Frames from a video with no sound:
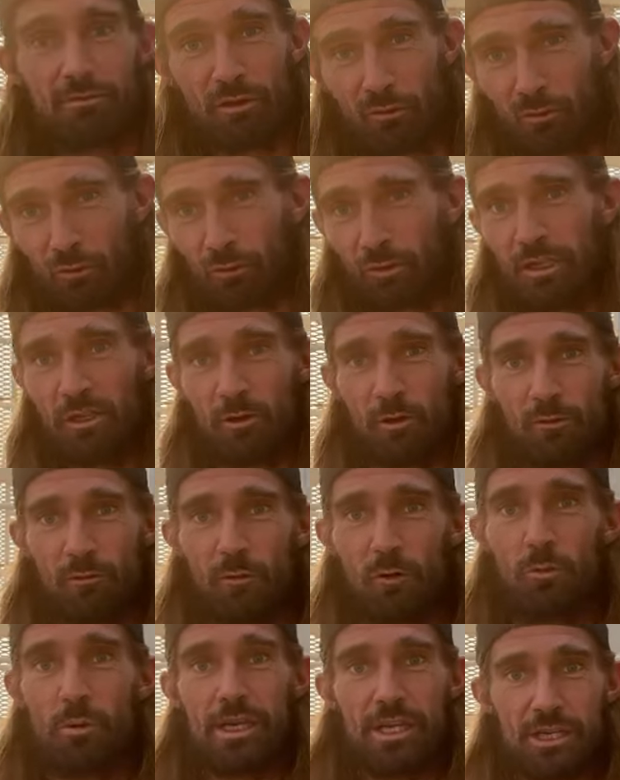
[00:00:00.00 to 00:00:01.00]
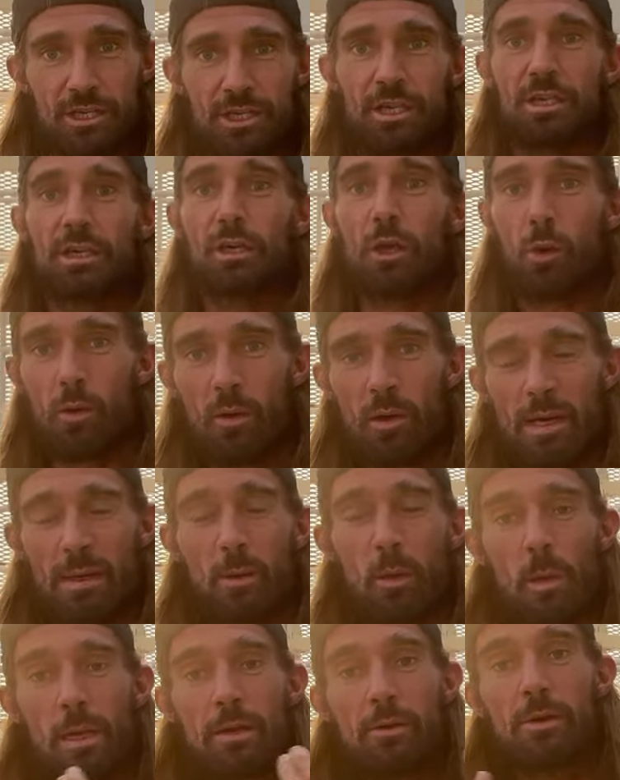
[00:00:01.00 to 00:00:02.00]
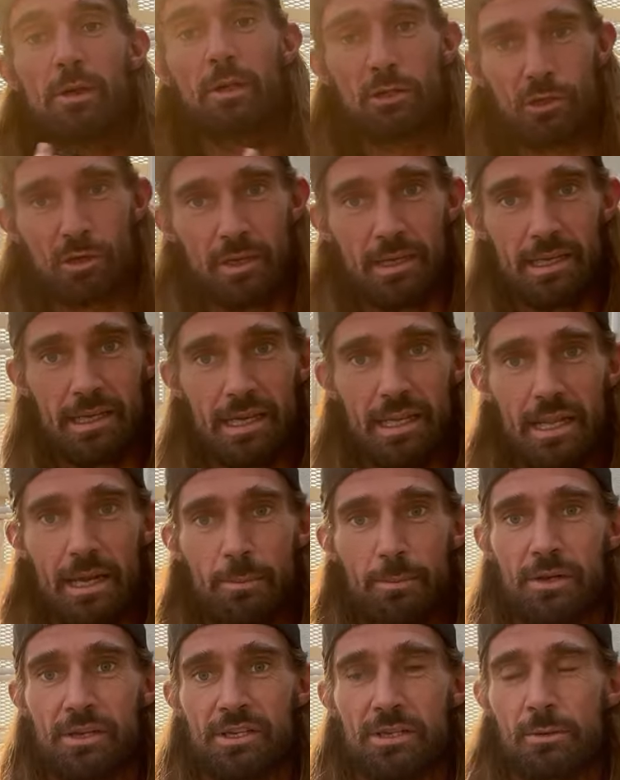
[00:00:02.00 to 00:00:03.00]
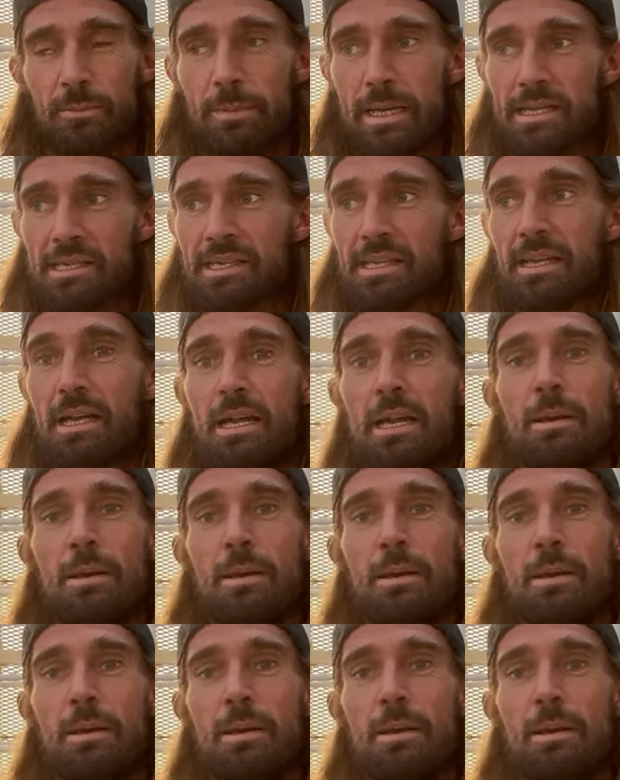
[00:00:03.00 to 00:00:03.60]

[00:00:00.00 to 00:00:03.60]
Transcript: 3 or 4 weeks she can go all out and try and get that personal best.